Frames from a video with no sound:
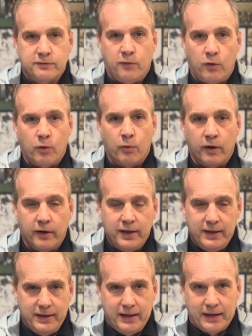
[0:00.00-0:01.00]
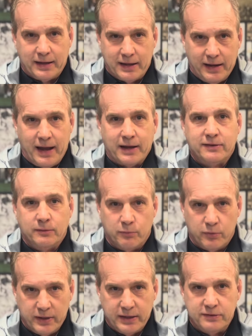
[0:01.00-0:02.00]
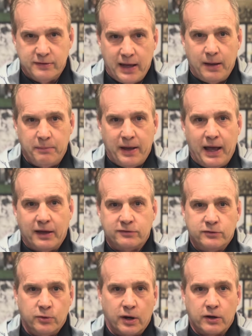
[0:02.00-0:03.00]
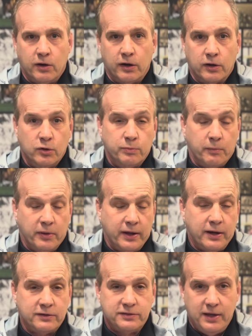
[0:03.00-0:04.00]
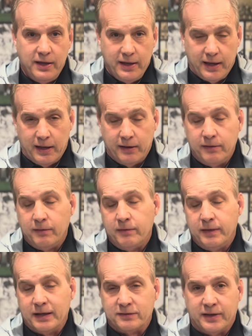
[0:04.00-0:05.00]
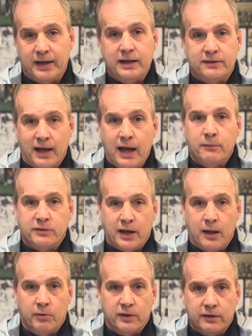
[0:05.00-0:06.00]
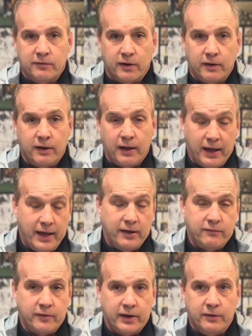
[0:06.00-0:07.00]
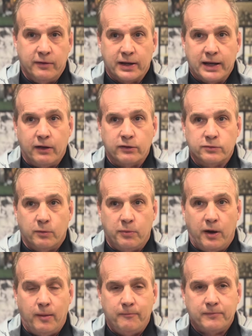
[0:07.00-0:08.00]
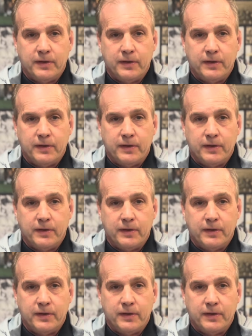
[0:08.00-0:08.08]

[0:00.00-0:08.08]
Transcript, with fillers: forward and connect and bridge that past to our current group of players and the exciting times that I believe are ahead for Adrian College football.